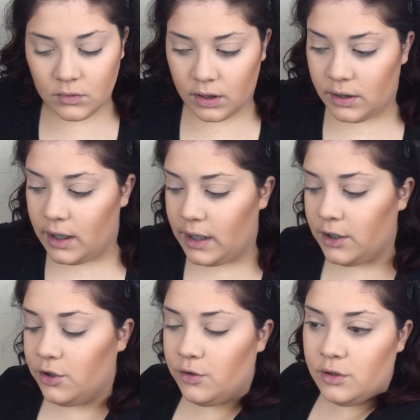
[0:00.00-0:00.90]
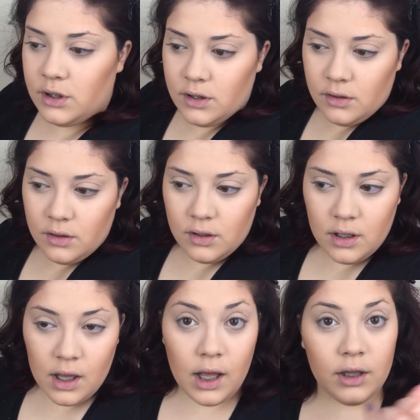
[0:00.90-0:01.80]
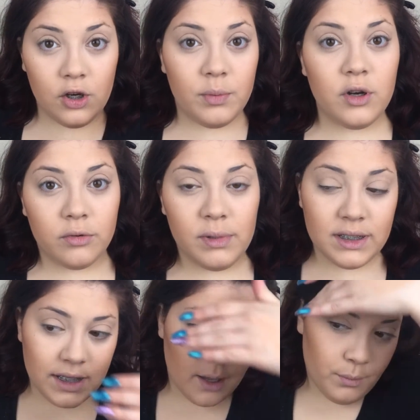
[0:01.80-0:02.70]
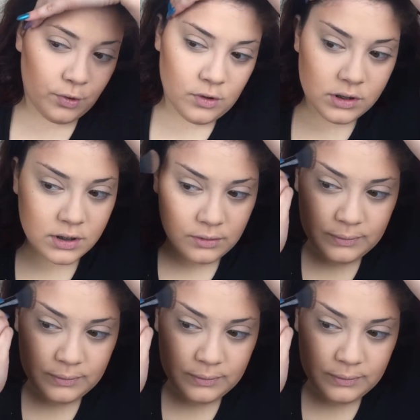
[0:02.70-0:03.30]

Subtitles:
And then I use a little bit on my temples.